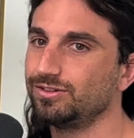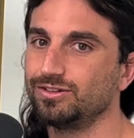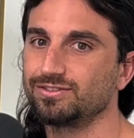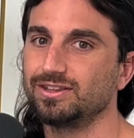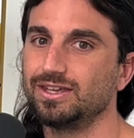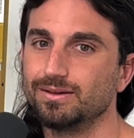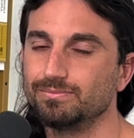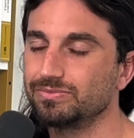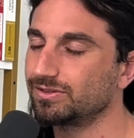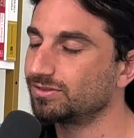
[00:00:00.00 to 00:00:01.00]
You've seen
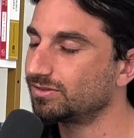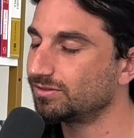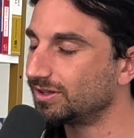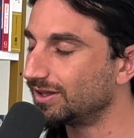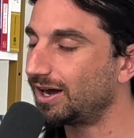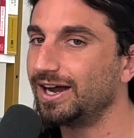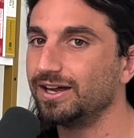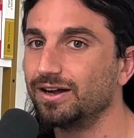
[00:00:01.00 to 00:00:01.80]
him and I